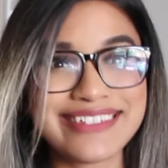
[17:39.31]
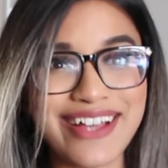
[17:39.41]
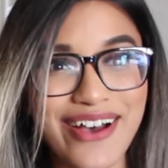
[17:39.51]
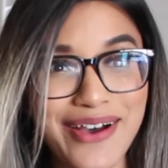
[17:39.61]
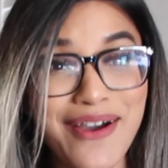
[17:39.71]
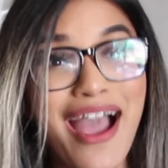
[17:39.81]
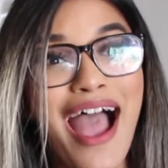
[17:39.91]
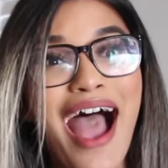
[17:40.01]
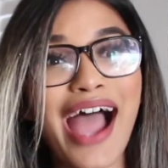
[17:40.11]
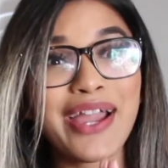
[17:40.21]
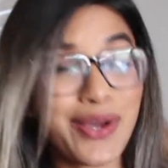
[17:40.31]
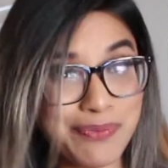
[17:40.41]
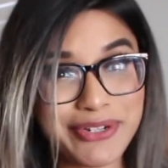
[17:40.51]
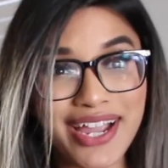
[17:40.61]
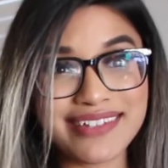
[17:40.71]
So I
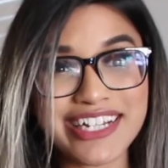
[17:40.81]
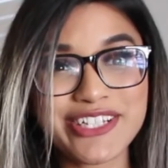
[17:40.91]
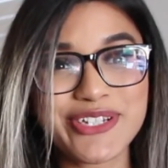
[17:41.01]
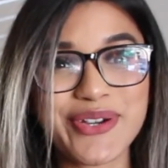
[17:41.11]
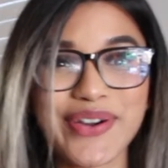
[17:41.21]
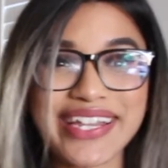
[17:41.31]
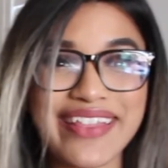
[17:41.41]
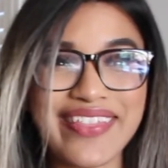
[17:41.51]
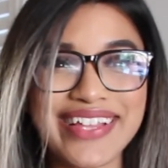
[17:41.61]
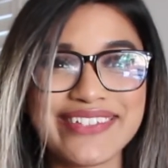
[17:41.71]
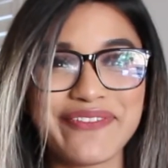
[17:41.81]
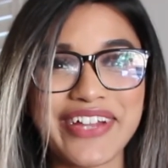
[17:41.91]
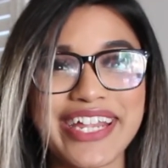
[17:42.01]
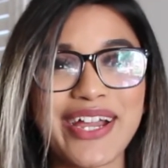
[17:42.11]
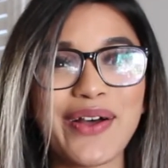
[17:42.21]
hope you guys enjoyed this
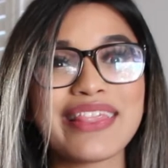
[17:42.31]
video.